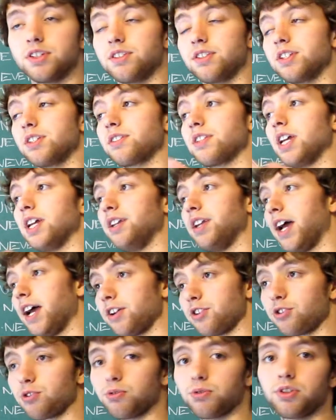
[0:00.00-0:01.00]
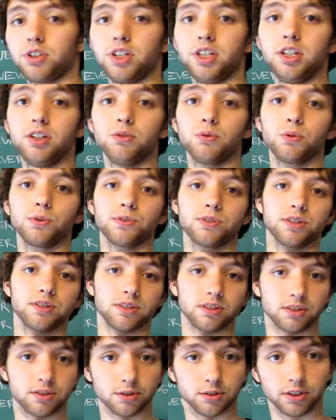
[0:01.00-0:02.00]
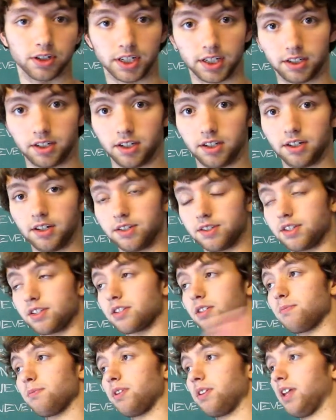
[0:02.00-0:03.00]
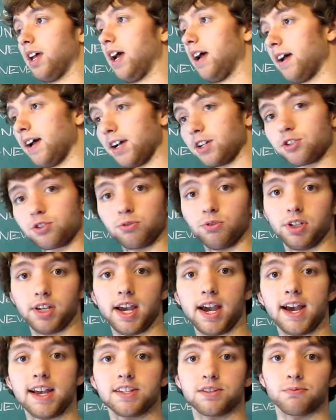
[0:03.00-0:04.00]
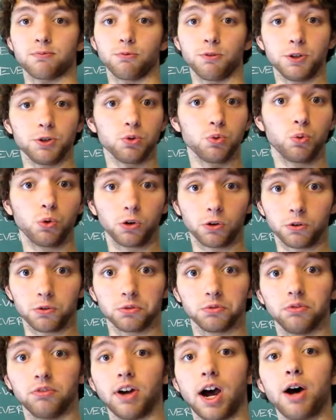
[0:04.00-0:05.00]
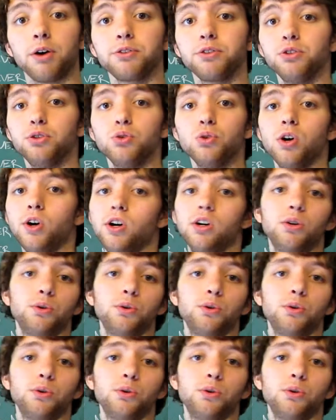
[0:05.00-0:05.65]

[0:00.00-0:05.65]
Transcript: Is this a natural key or is this a surrogate key? Is this something that actually has real-world value,